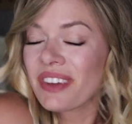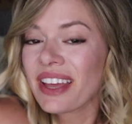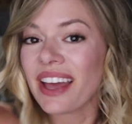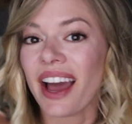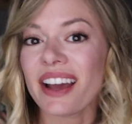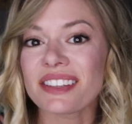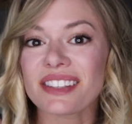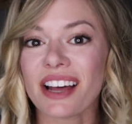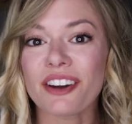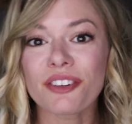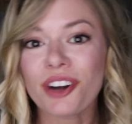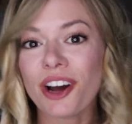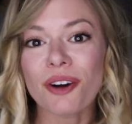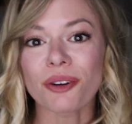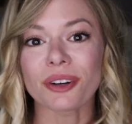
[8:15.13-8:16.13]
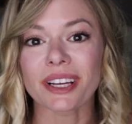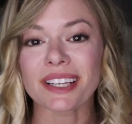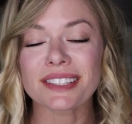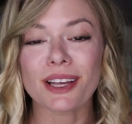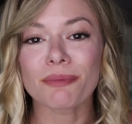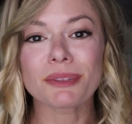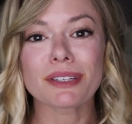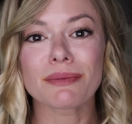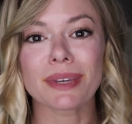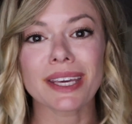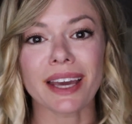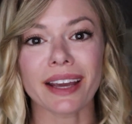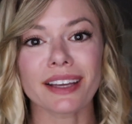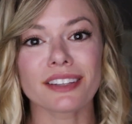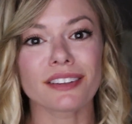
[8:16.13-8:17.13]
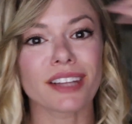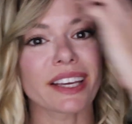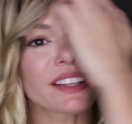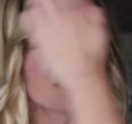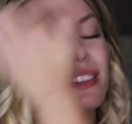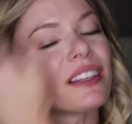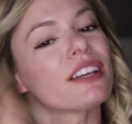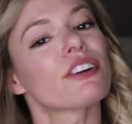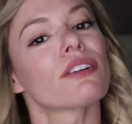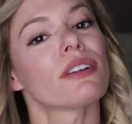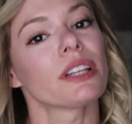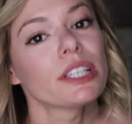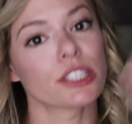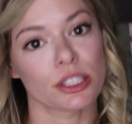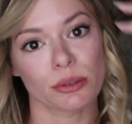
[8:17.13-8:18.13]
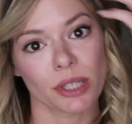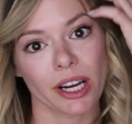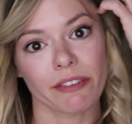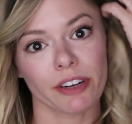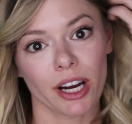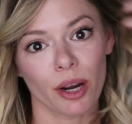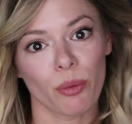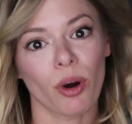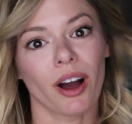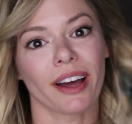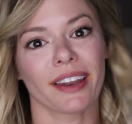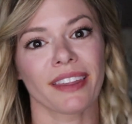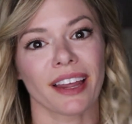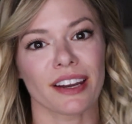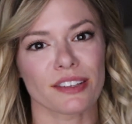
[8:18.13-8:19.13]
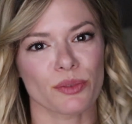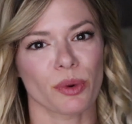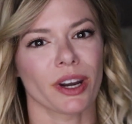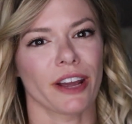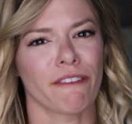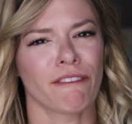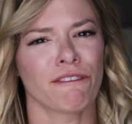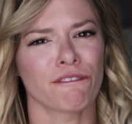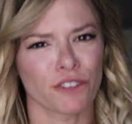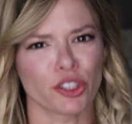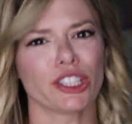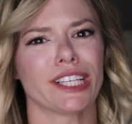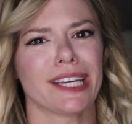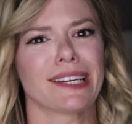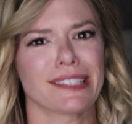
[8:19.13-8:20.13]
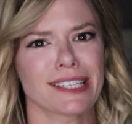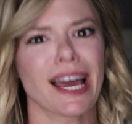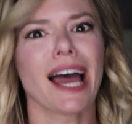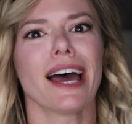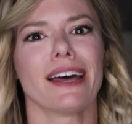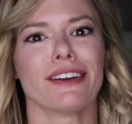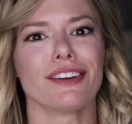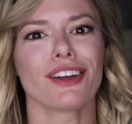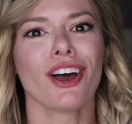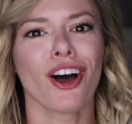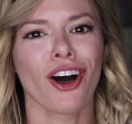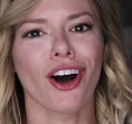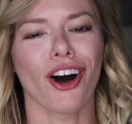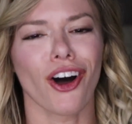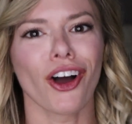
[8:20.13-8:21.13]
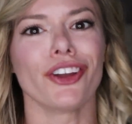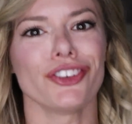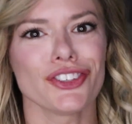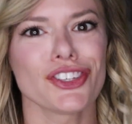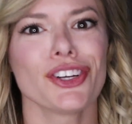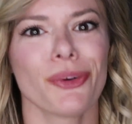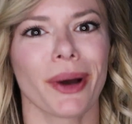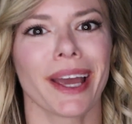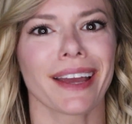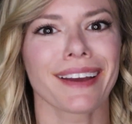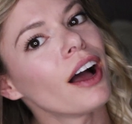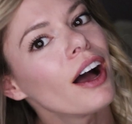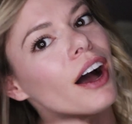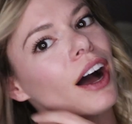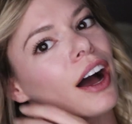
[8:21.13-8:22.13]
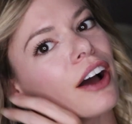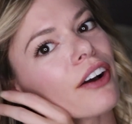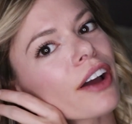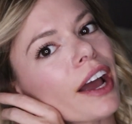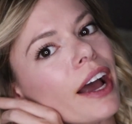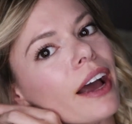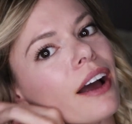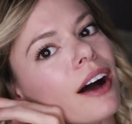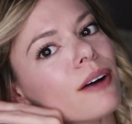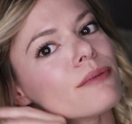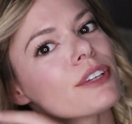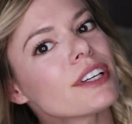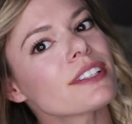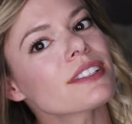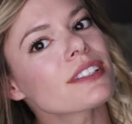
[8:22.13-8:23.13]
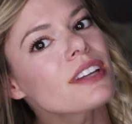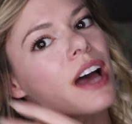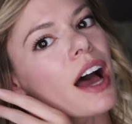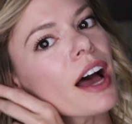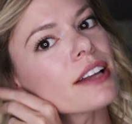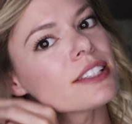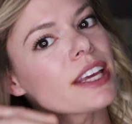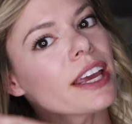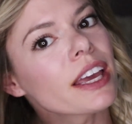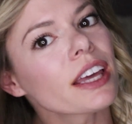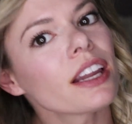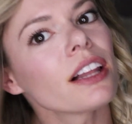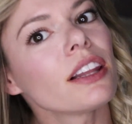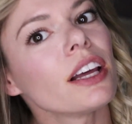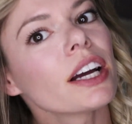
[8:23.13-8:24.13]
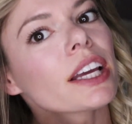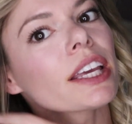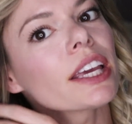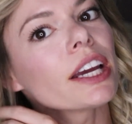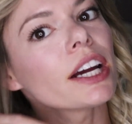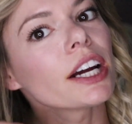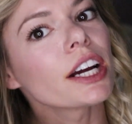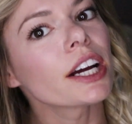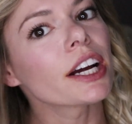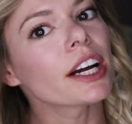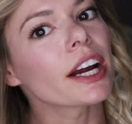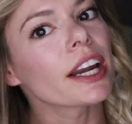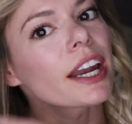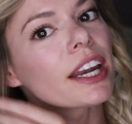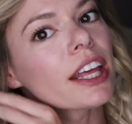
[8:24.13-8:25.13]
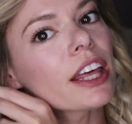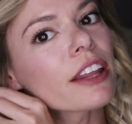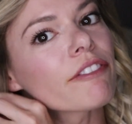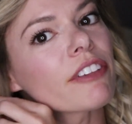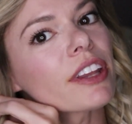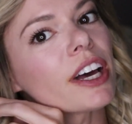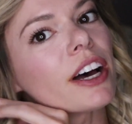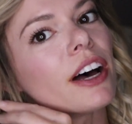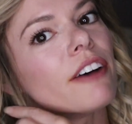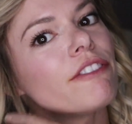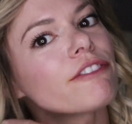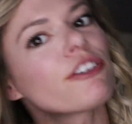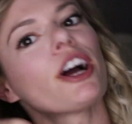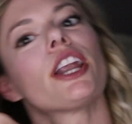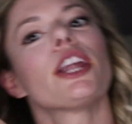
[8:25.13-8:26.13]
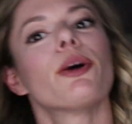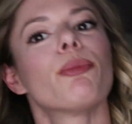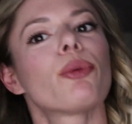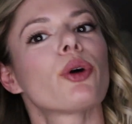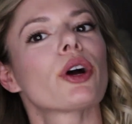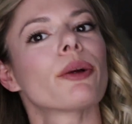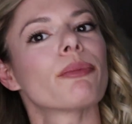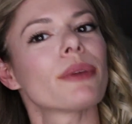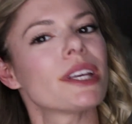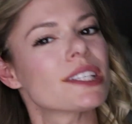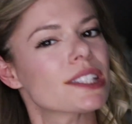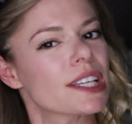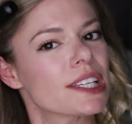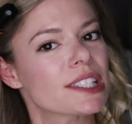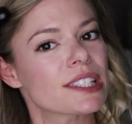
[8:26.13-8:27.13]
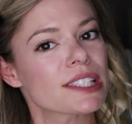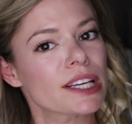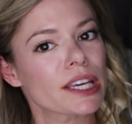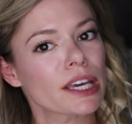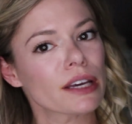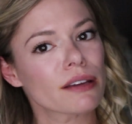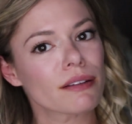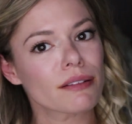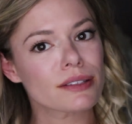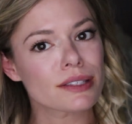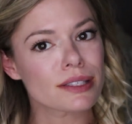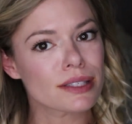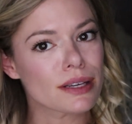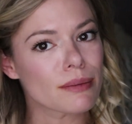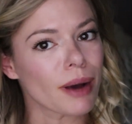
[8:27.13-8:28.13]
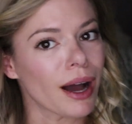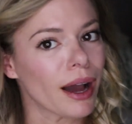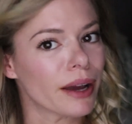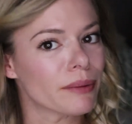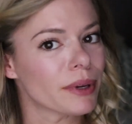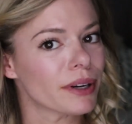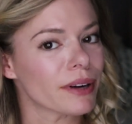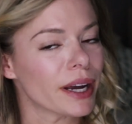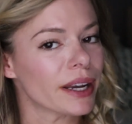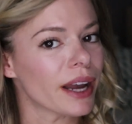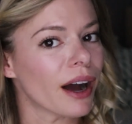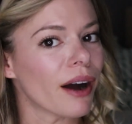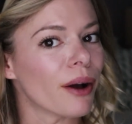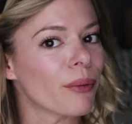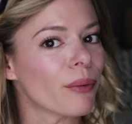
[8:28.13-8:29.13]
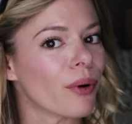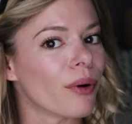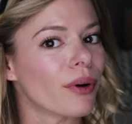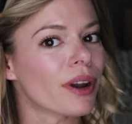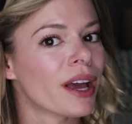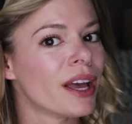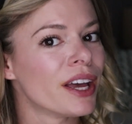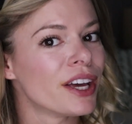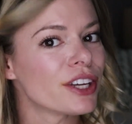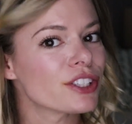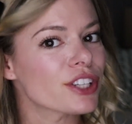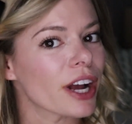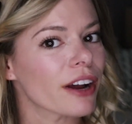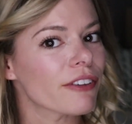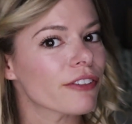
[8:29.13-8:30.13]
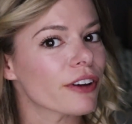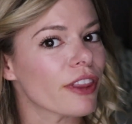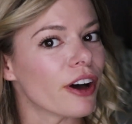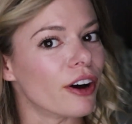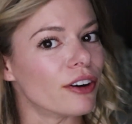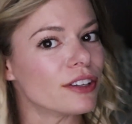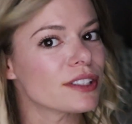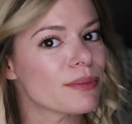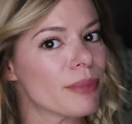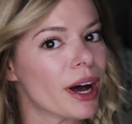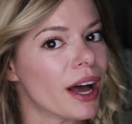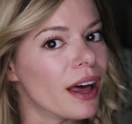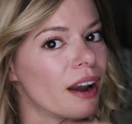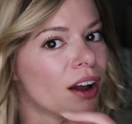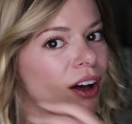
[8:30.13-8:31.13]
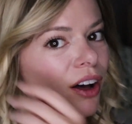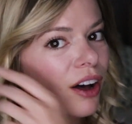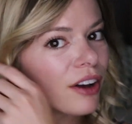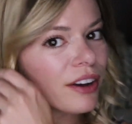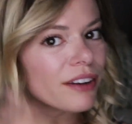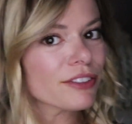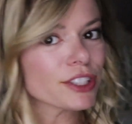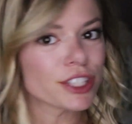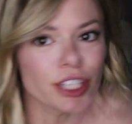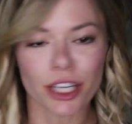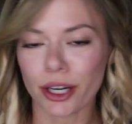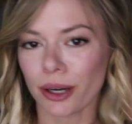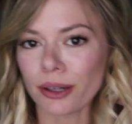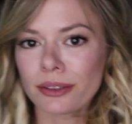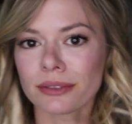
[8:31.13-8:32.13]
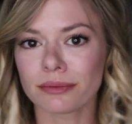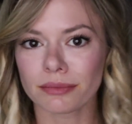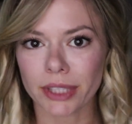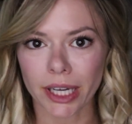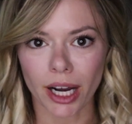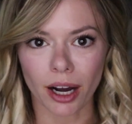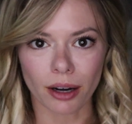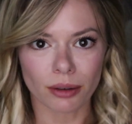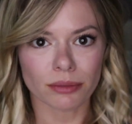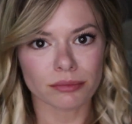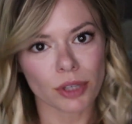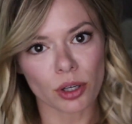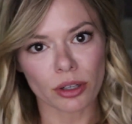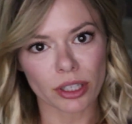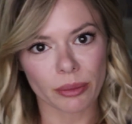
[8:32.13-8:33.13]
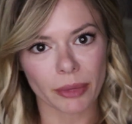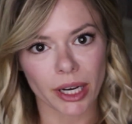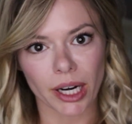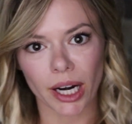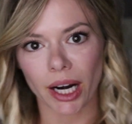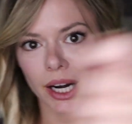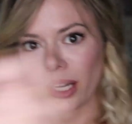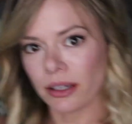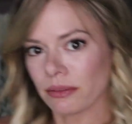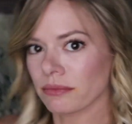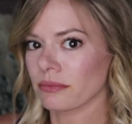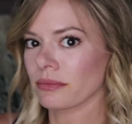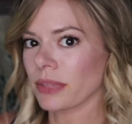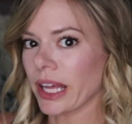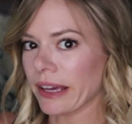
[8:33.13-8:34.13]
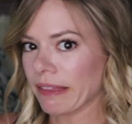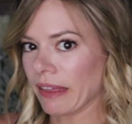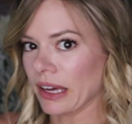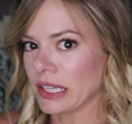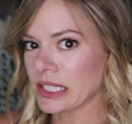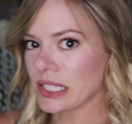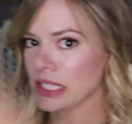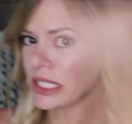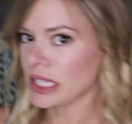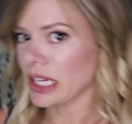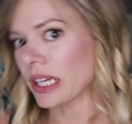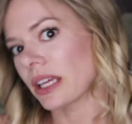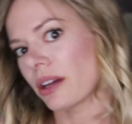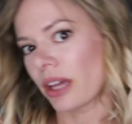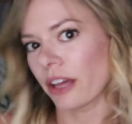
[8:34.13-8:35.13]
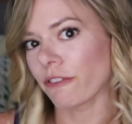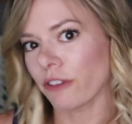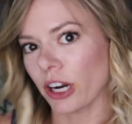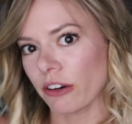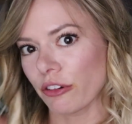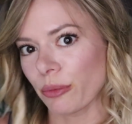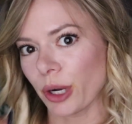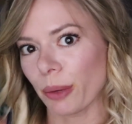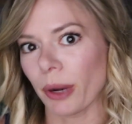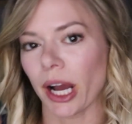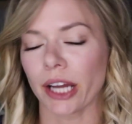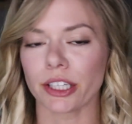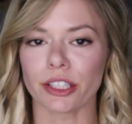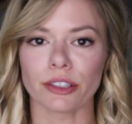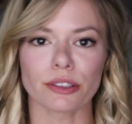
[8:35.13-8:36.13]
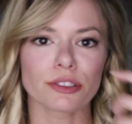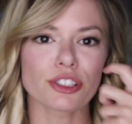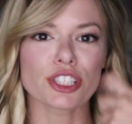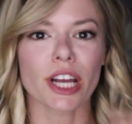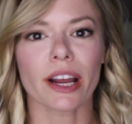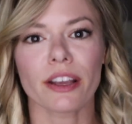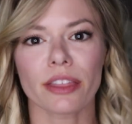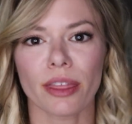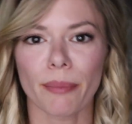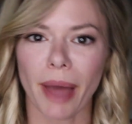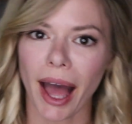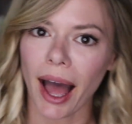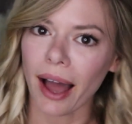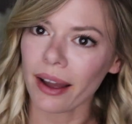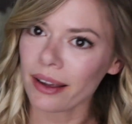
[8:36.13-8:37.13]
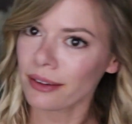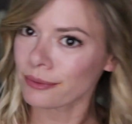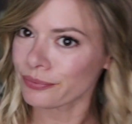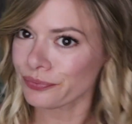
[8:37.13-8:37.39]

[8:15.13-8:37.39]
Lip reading: Guys, I don't know. It's up to me. I can like literally do whatever I want, and that is what I fully intend on doing. Okay, I'm just taking a look here at any of the front important pieces. Since I can't see behind me right now, I won't check for those, but all you have to do, you know, hold a mirror like this in front of a mirror behind you, check the back,